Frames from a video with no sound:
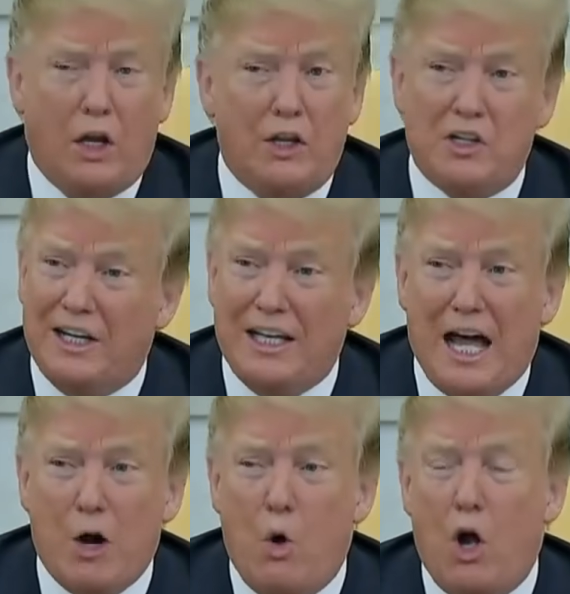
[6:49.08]
There's a
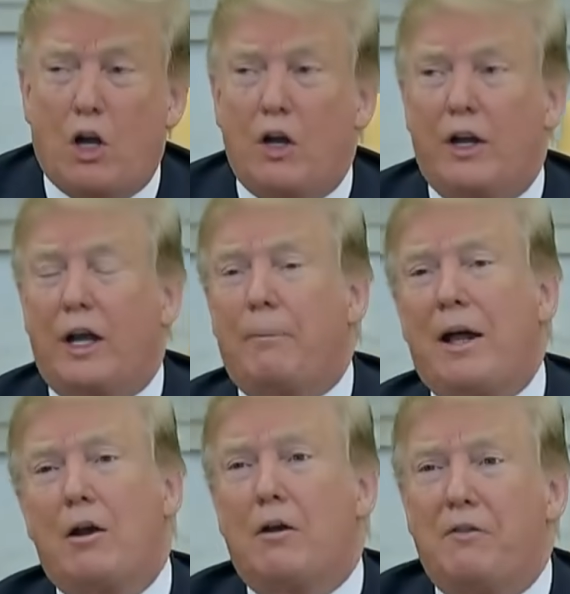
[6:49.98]
lot of wall going up. I
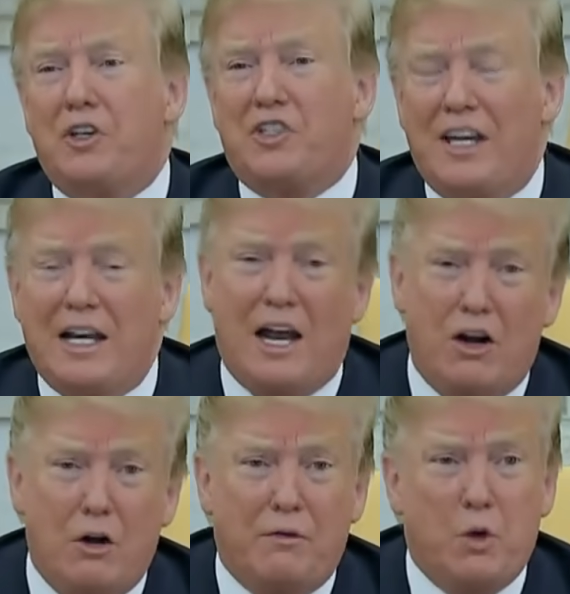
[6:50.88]
don't know if you see it. I
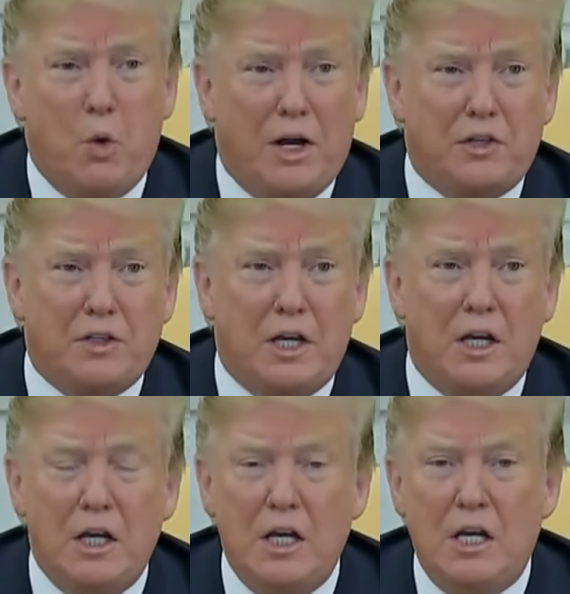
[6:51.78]
don't know if you want to see it.
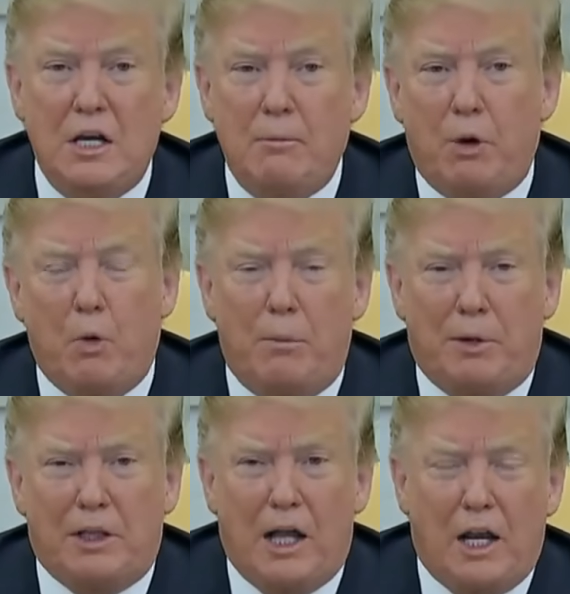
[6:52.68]
But we're
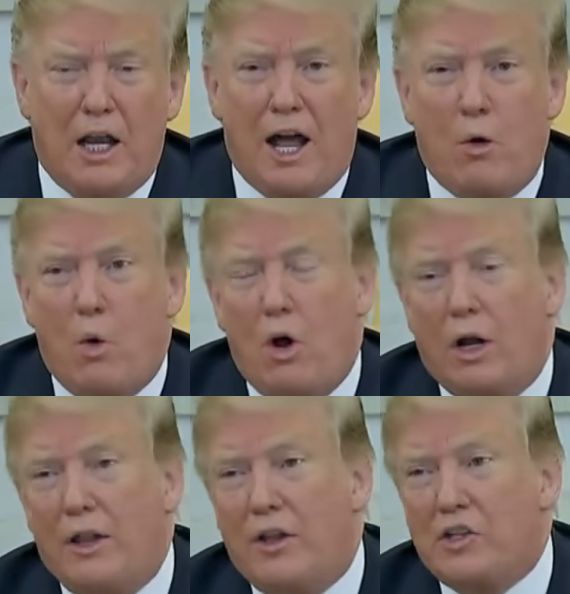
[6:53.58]
building a lot of
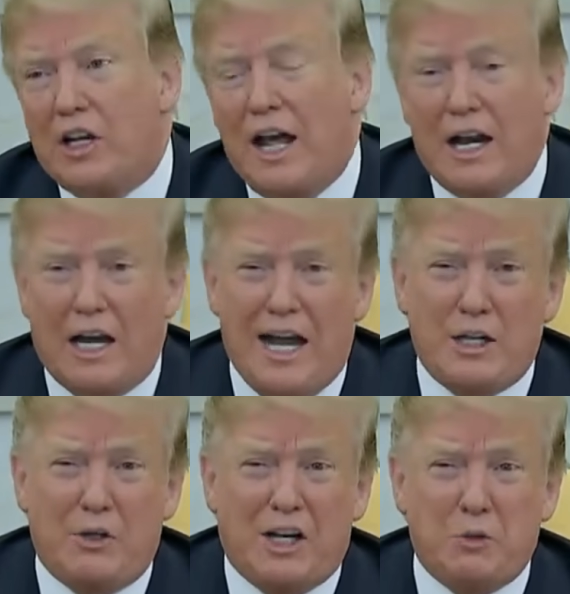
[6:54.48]
wall, and there's a lot of
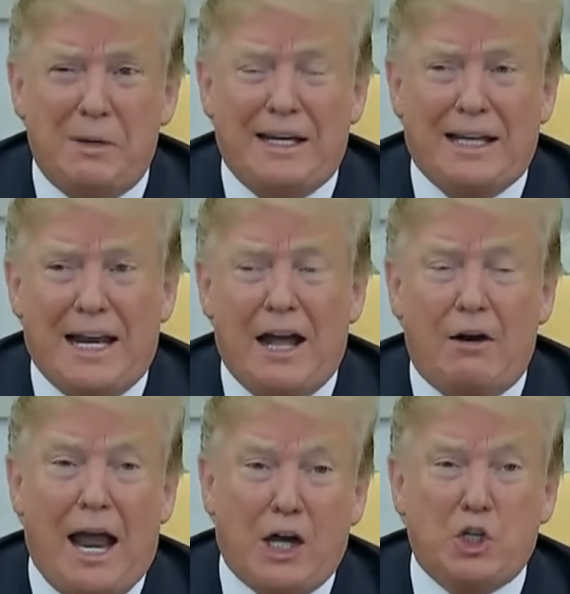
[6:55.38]
contracts being let out
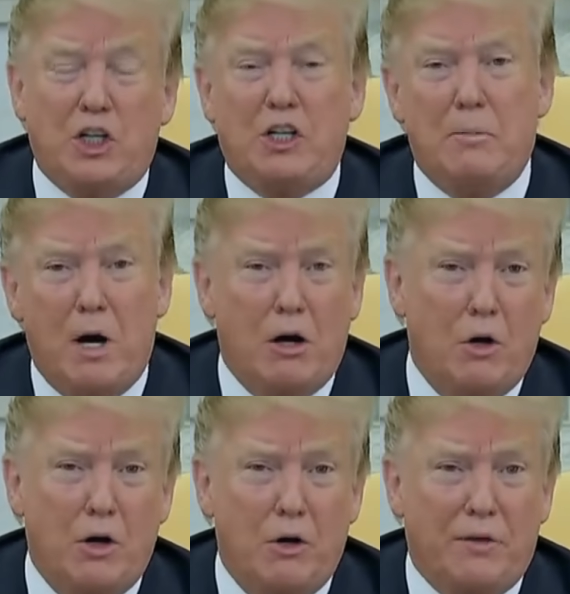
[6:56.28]
actually
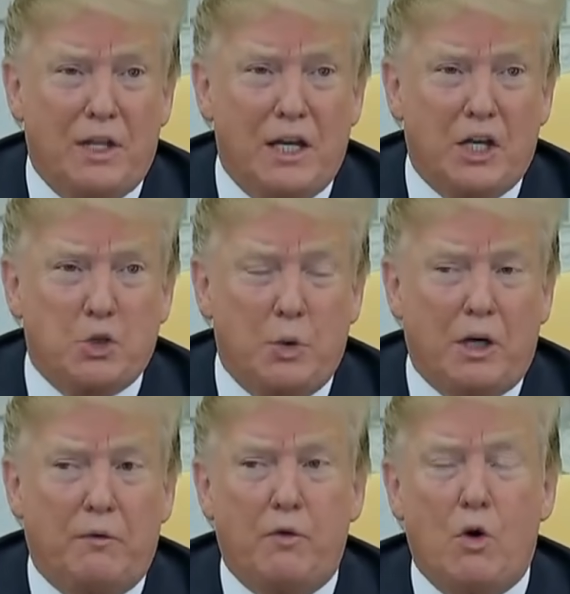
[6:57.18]
tomorrow and over the next
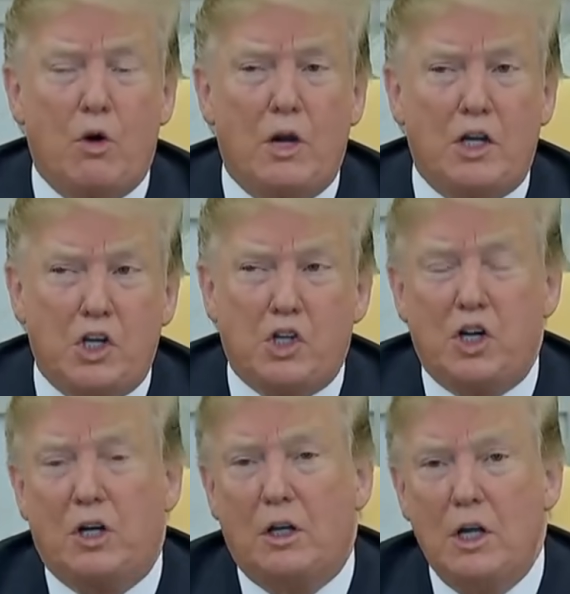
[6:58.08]
week for
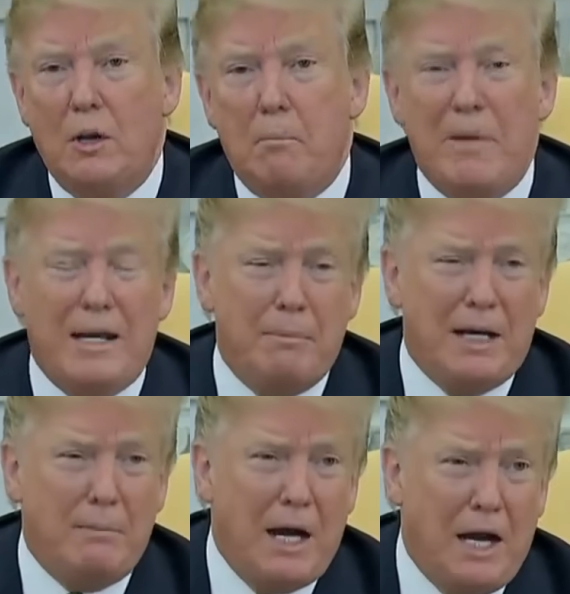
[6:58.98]
additional many,
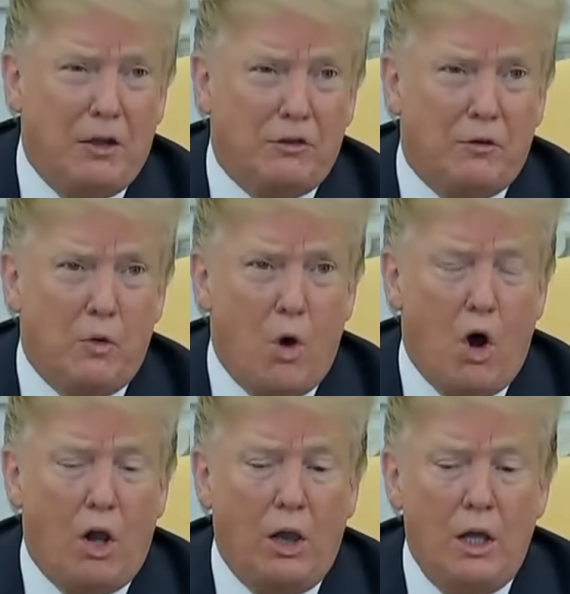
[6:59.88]
many miles of
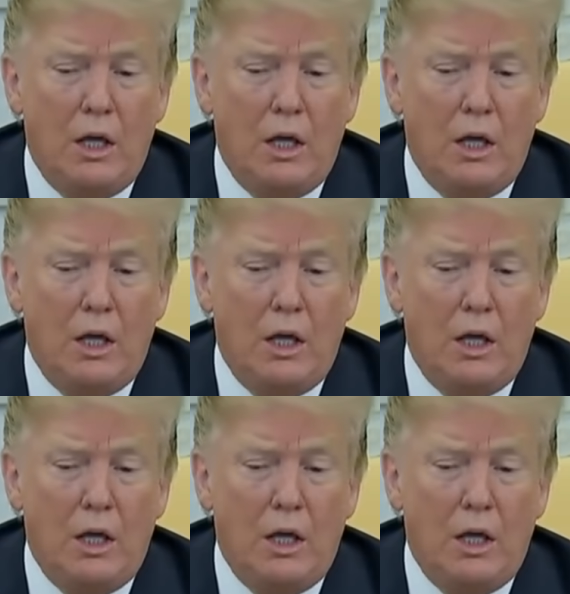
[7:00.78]
wall.